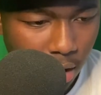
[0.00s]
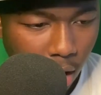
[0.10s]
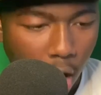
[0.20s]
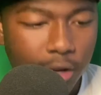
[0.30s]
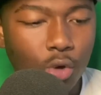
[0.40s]

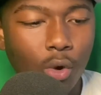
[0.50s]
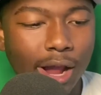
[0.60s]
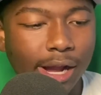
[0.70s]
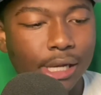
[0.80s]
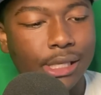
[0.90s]
Are you
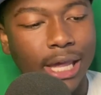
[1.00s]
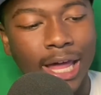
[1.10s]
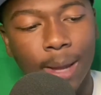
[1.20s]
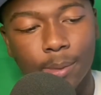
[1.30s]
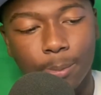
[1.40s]
wearing
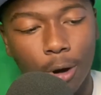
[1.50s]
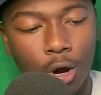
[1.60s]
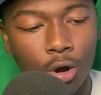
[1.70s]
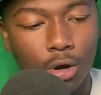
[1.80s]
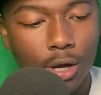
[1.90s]
Tim's,
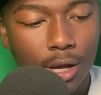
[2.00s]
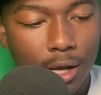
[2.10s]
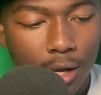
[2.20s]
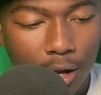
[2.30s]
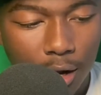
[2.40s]
bro?
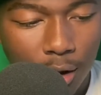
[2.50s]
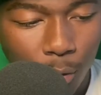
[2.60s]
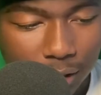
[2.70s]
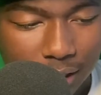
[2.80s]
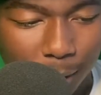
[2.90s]

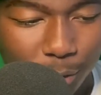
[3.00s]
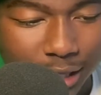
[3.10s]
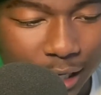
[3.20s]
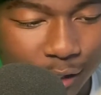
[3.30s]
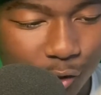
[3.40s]
What's up
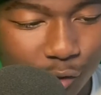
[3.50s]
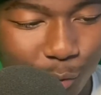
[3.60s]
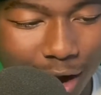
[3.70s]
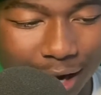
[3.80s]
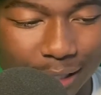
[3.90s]
with these dudes
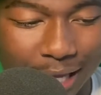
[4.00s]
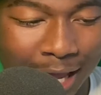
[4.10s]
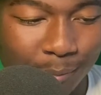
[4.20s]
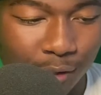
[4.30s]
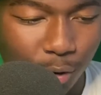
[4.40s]
wearing
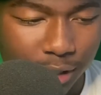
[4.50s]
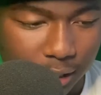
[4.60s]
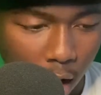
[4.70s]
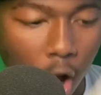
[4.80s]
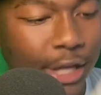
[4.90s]
Tim's doing
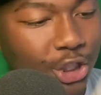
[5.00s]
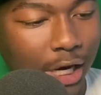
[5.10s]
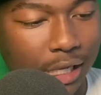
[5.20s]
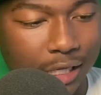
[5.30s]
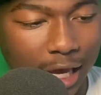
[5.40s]
this? Oh, he's
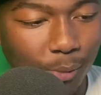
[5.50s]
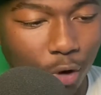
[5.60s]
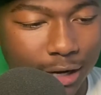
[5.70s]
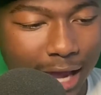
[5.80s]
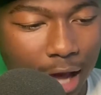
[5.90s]
trying to skip
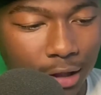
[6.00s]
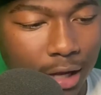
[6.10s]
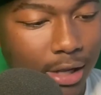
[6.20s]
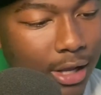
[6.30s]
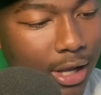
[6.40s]
one now.
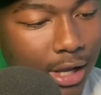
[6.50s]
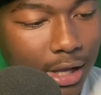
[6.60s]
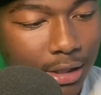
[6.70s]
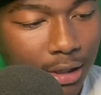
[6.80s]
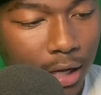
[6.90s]
Look.
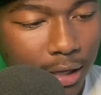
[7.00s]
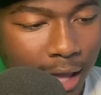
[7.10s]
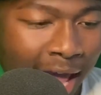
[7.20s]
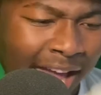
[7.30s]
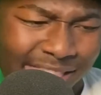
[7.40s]
Look.
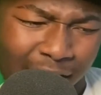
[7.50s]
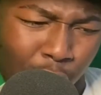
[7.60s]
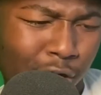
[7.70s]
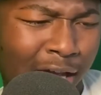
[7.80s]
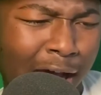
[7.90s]
And they
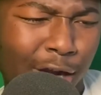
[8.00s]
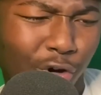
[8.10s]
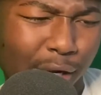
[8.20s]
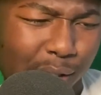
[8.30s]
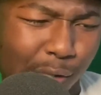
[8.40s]
on
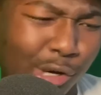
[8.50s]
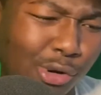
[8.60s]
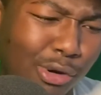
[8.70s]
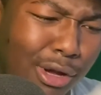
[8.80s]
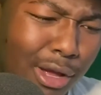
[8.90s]
concrete, too.